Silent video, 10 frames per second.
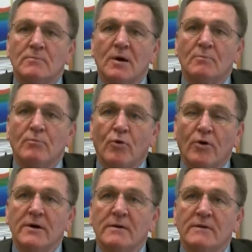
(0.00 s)
a
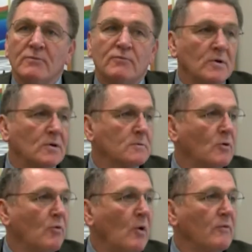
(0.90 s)
board that will
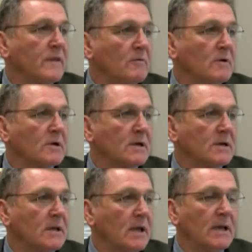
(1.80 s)
go out and they will look
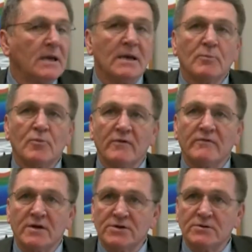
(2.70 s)
at any number
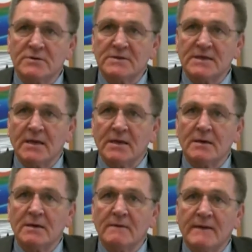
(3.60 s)
of issues,
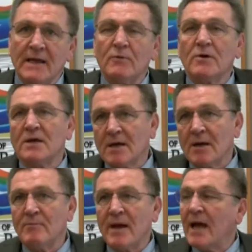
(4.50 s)
and they will
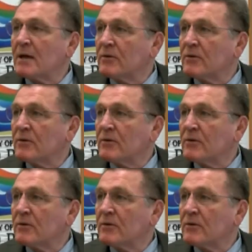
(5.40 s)
come back